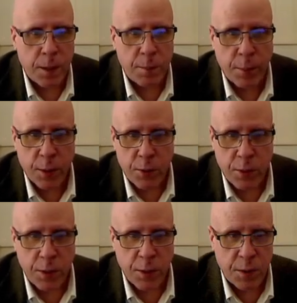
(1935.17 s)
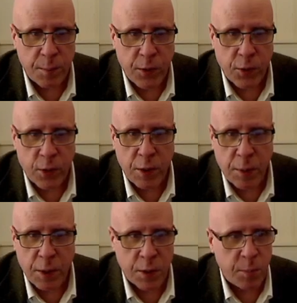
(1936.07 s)
But you see the symmetrically
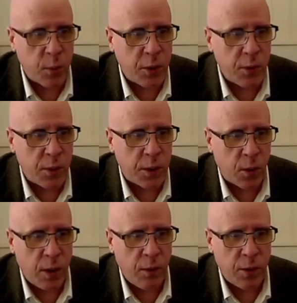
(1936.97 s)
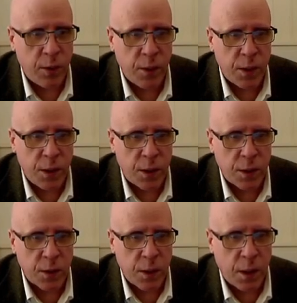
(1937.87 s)
placed points on the graph, and if I change the
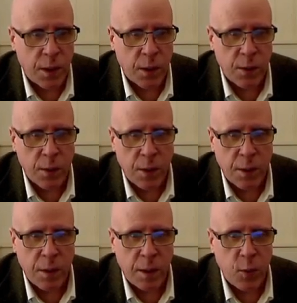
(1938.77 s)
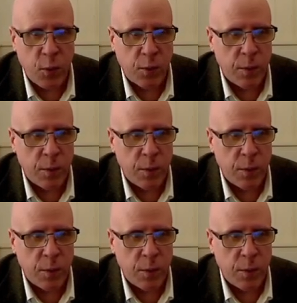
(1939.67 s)
slider, they move.